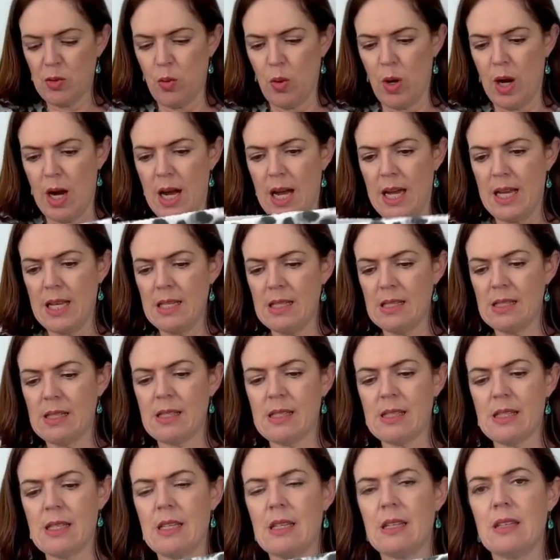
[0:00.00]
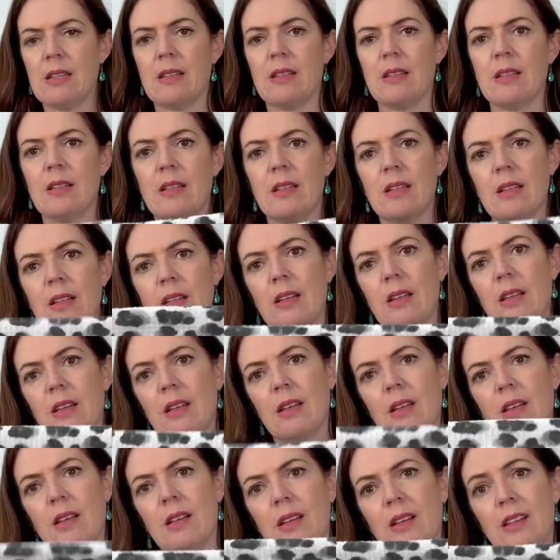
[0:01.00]
wise,
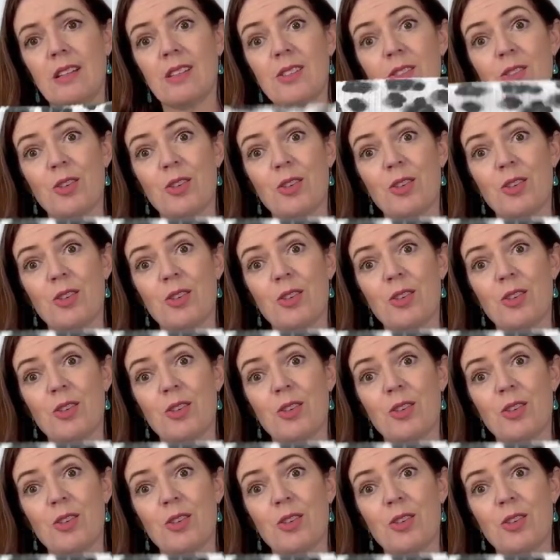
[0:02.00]
it's